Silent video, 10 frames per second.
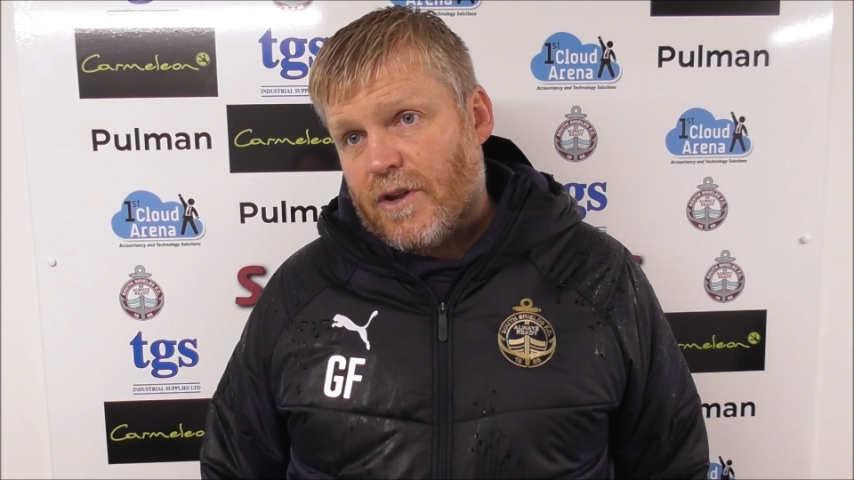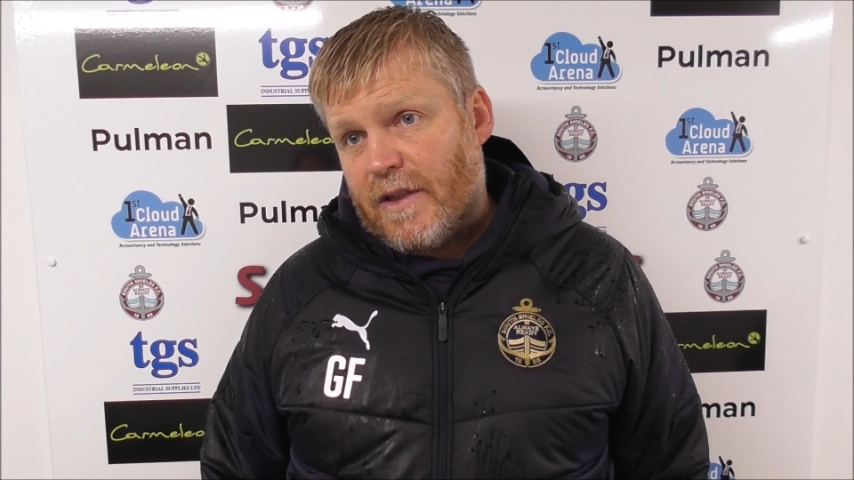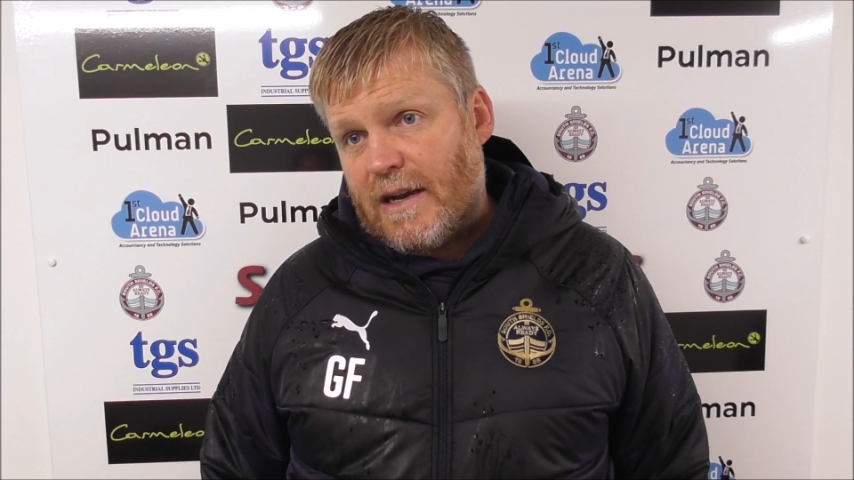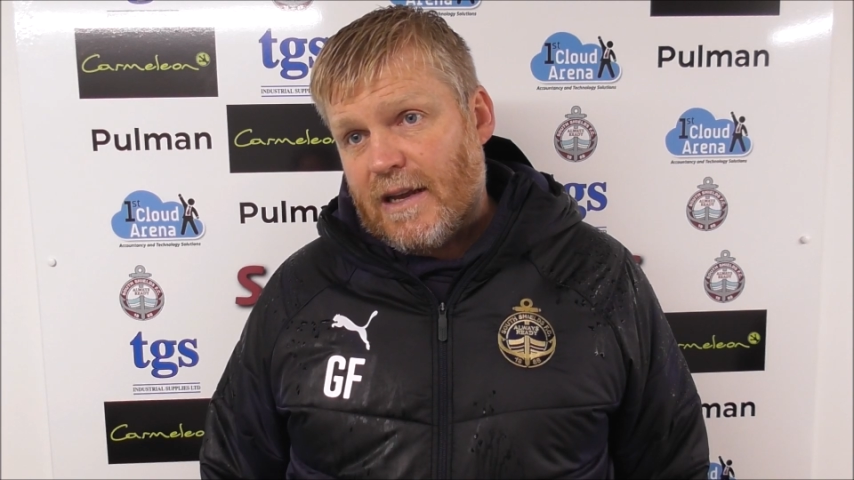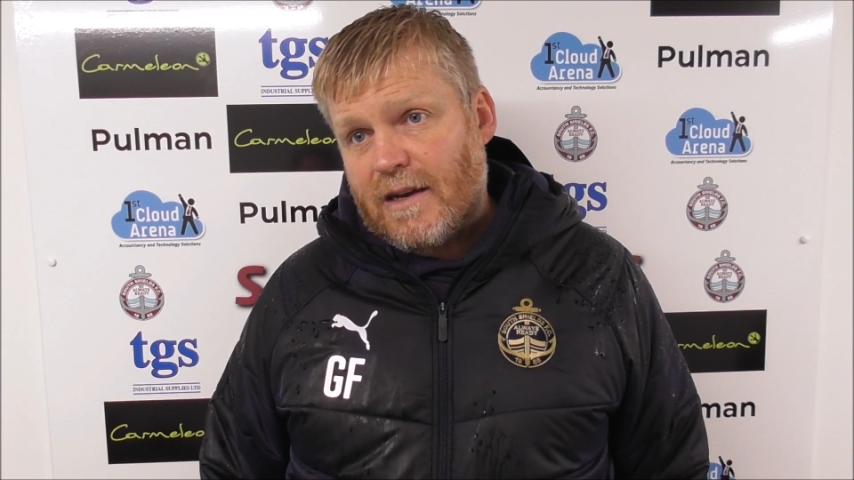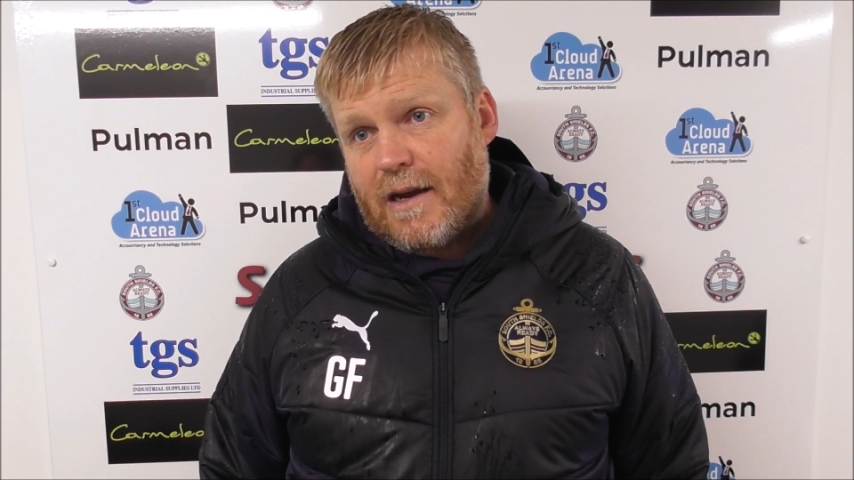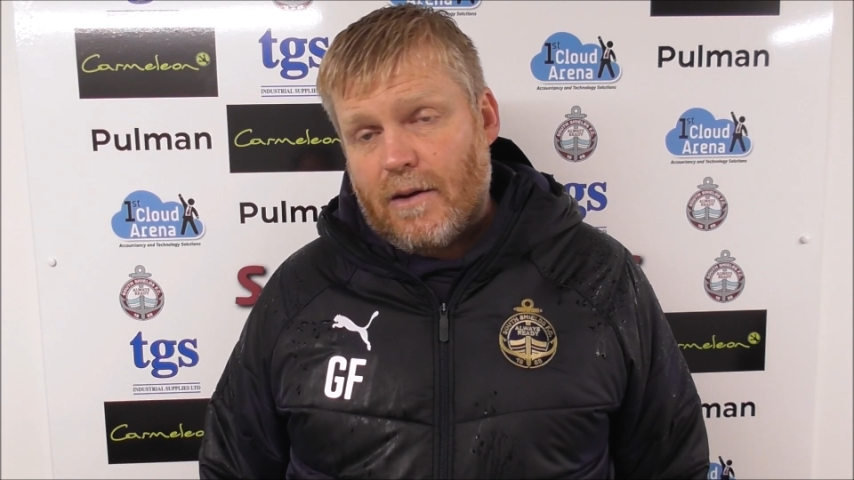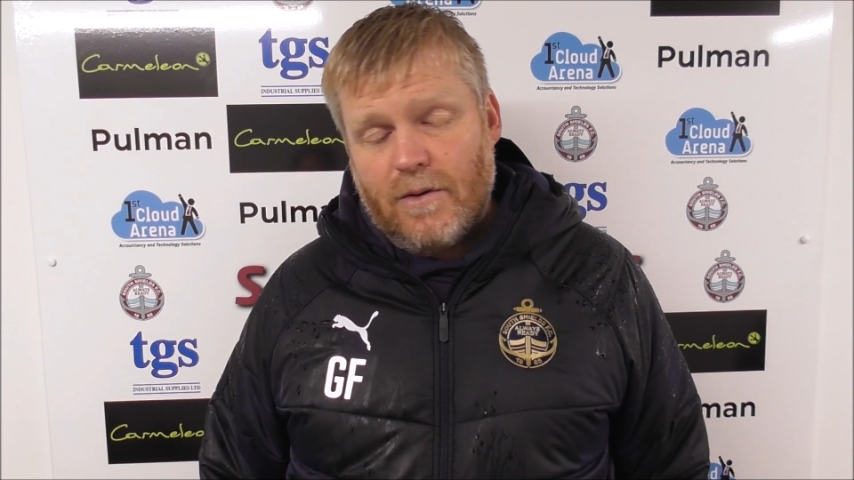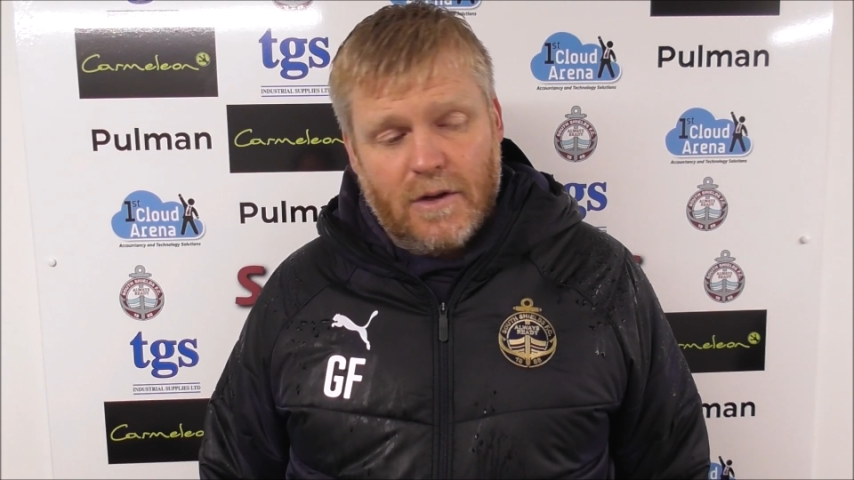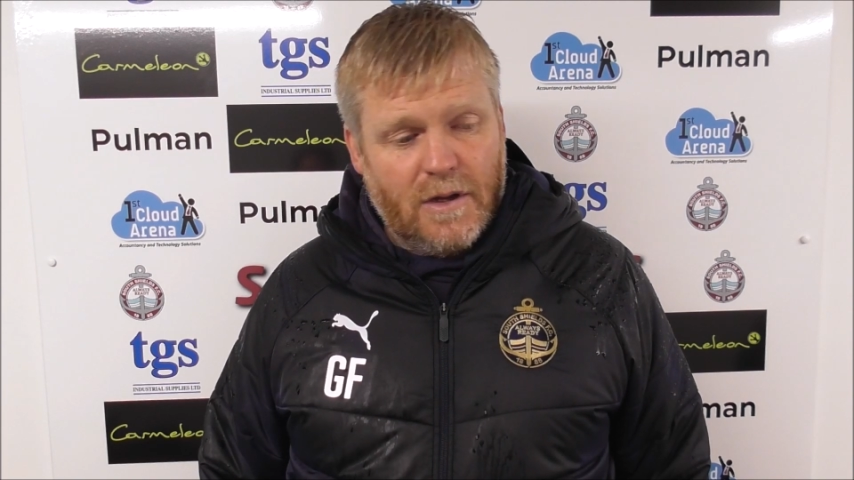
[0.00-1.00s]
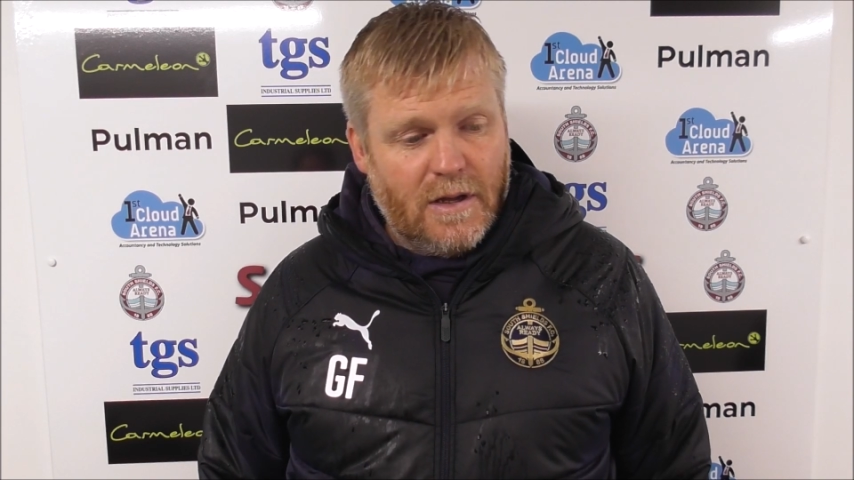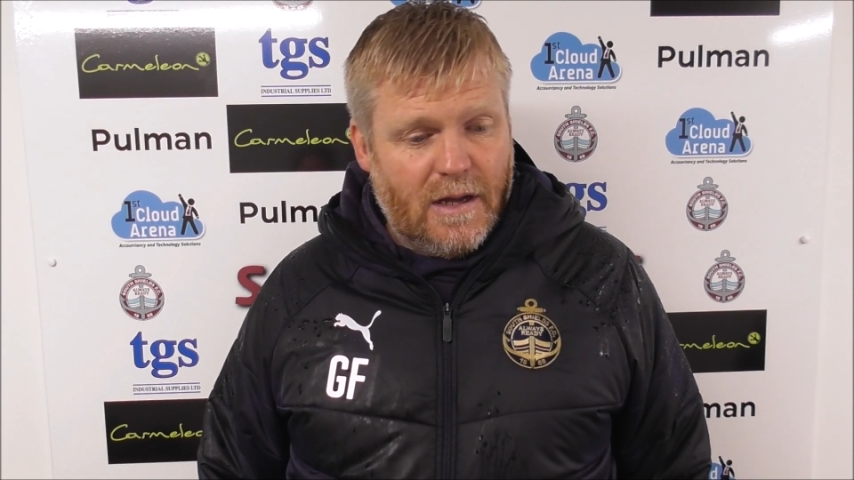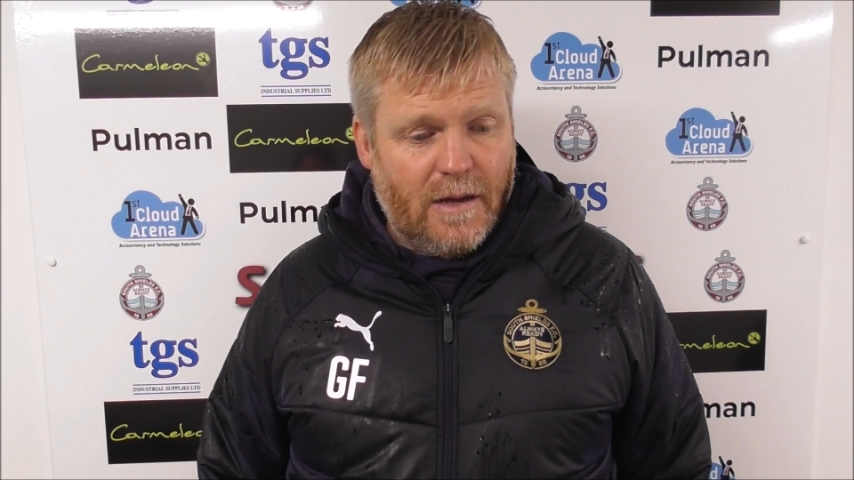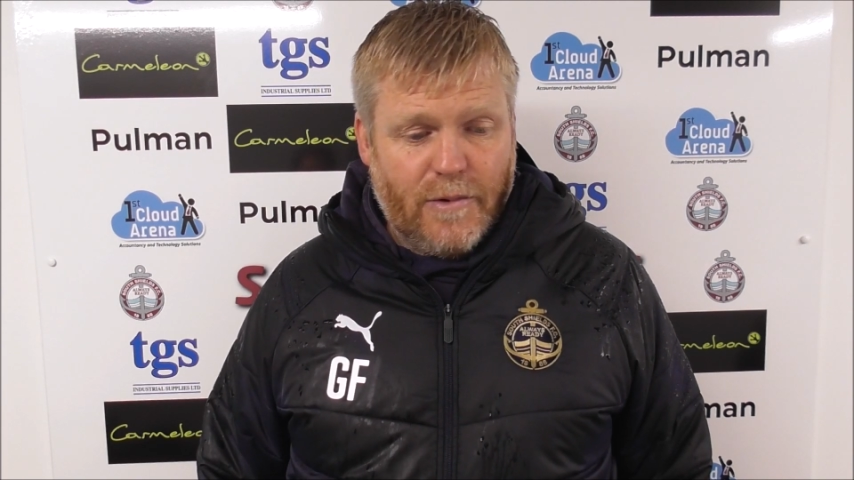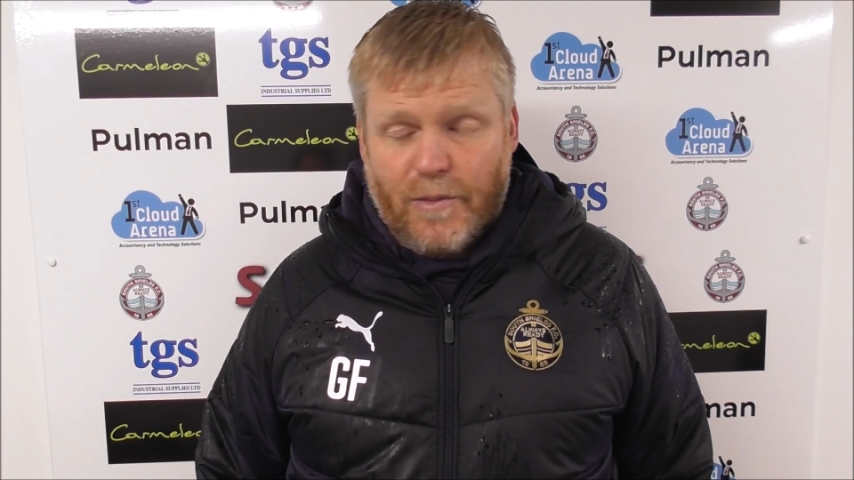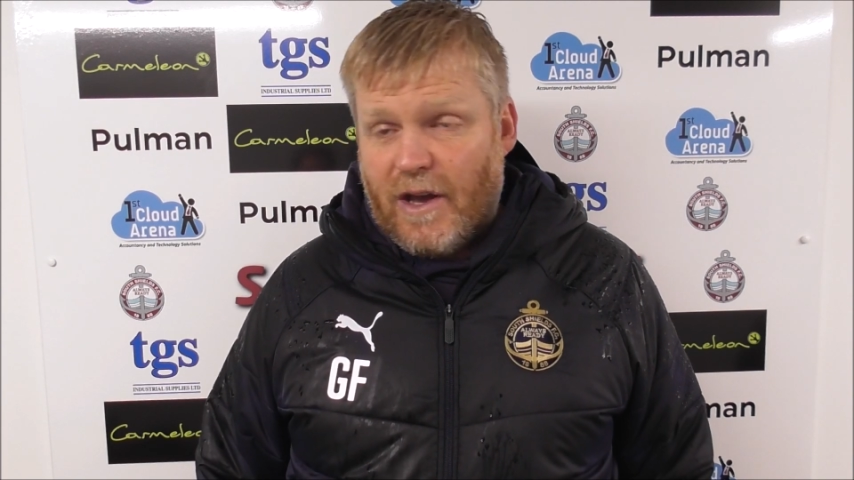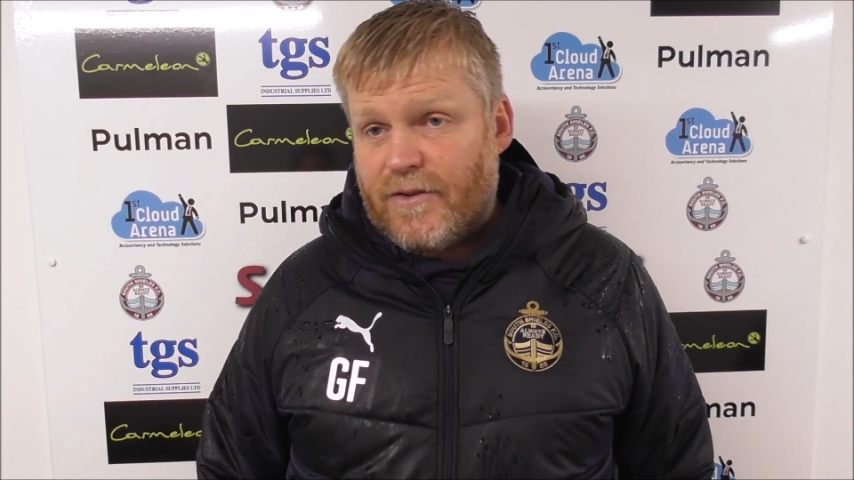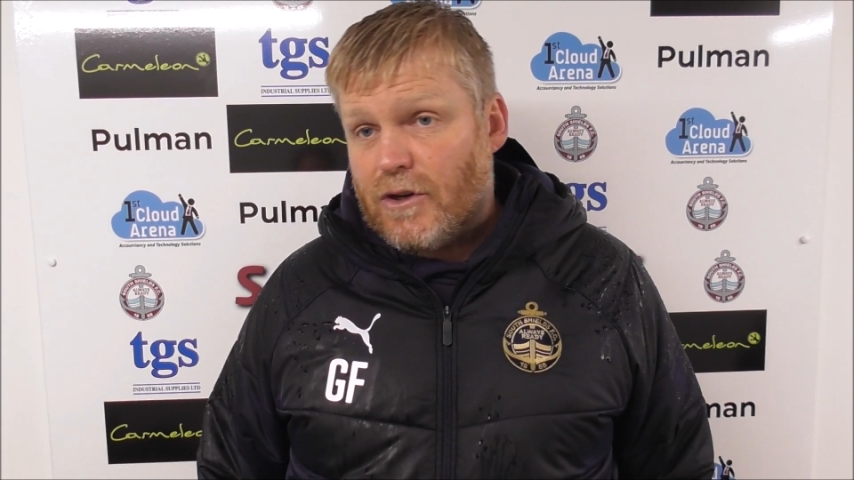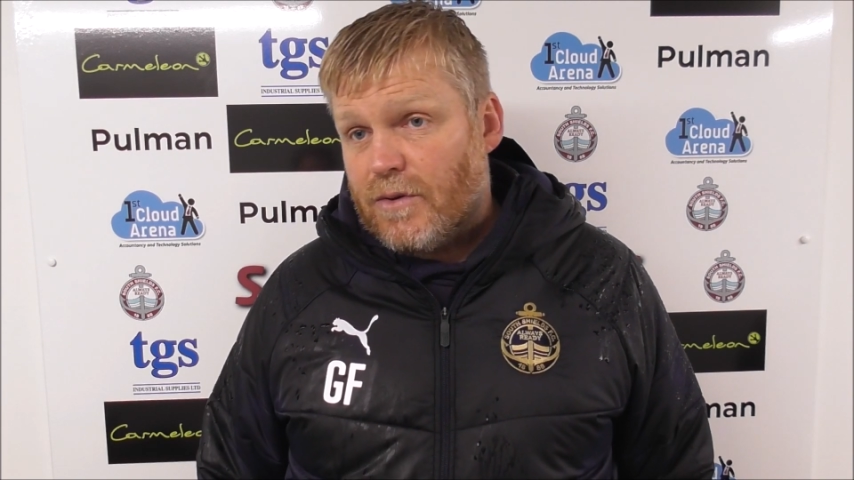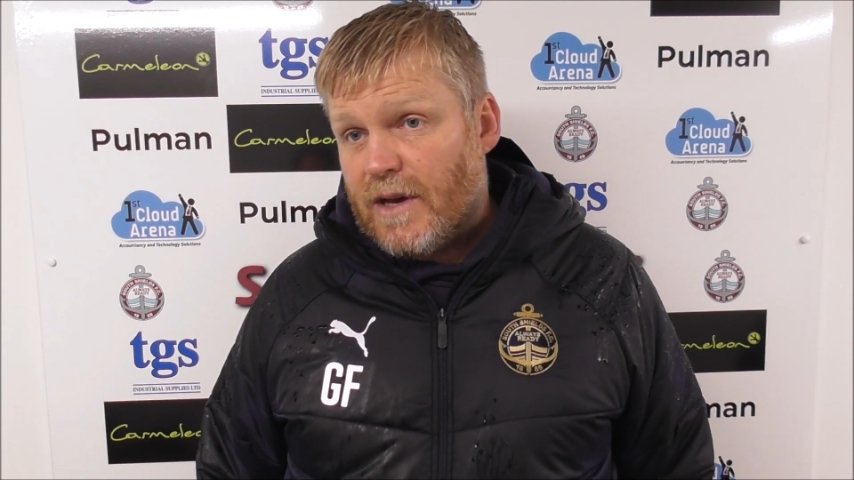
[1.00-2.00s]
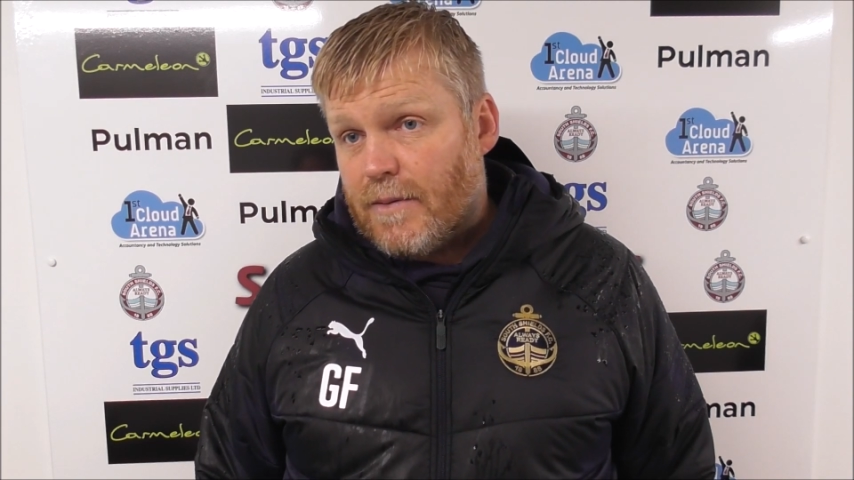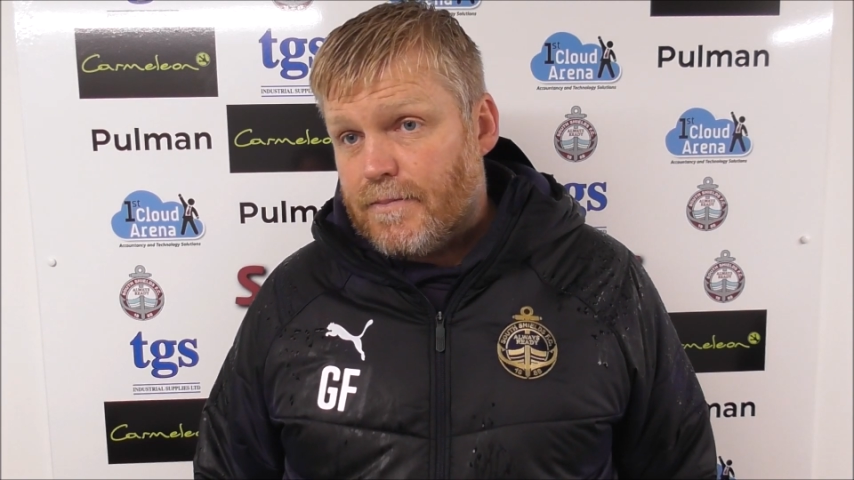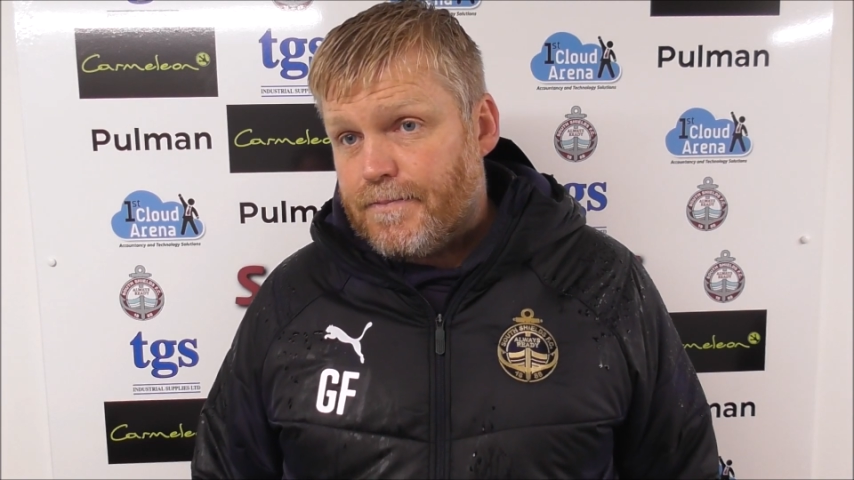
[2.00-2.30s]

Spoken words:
in the league now, and we have to do that.